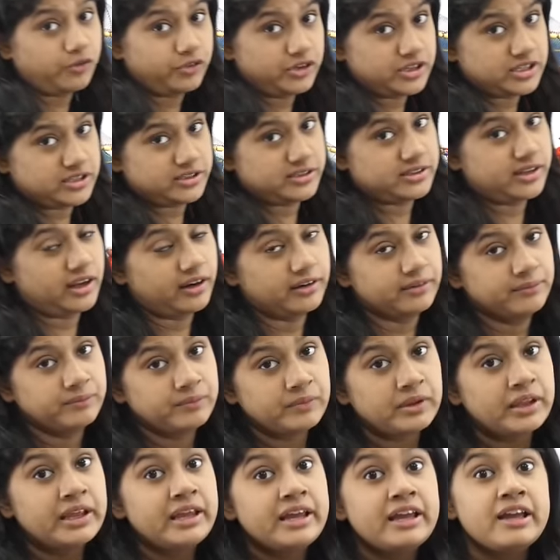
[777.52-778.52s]
of it is done.
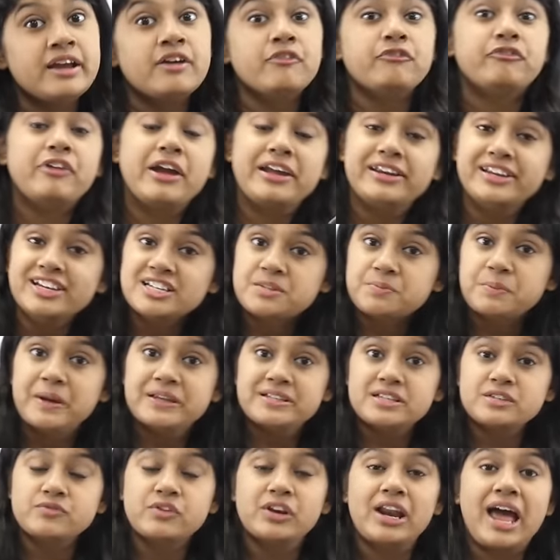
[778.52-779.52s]
Various
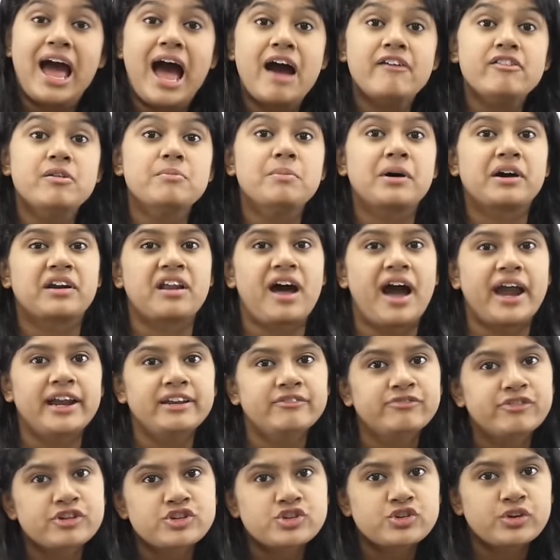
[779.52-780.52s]
places will have a
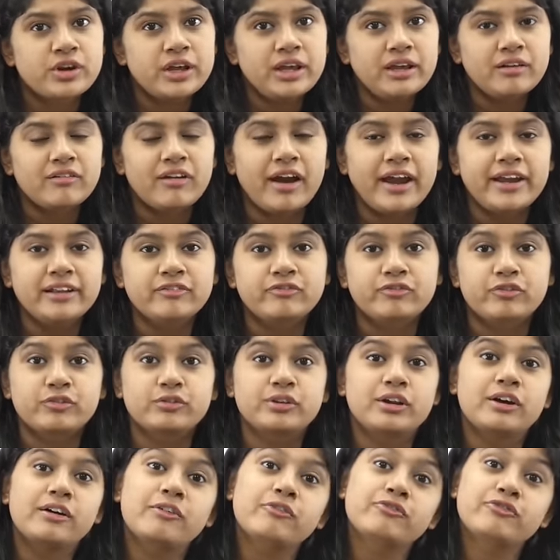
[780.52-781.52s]
marine fishery, right?
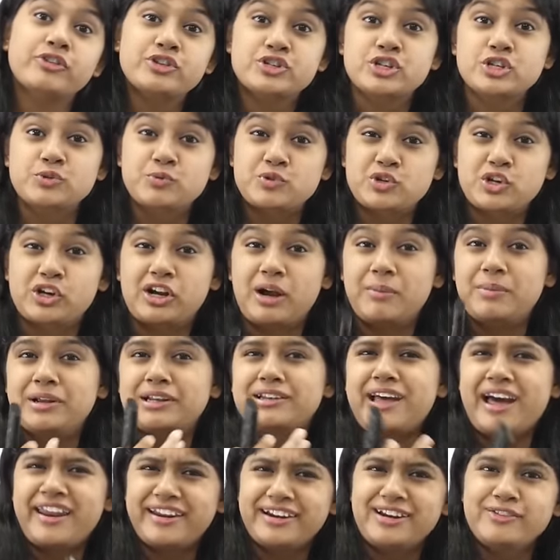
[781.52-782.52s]
The fishes which are coming
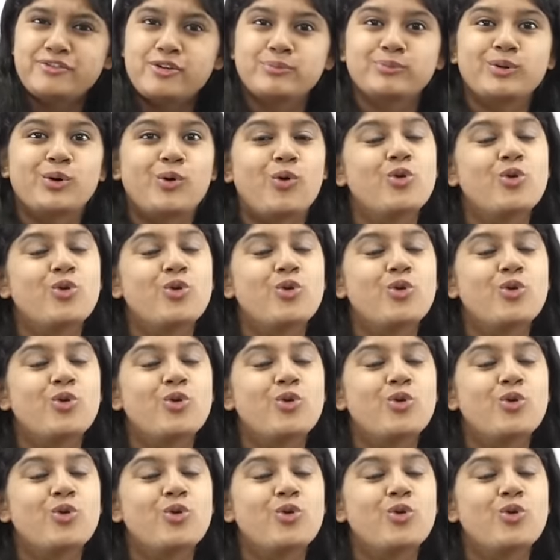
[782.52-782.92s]
directly from the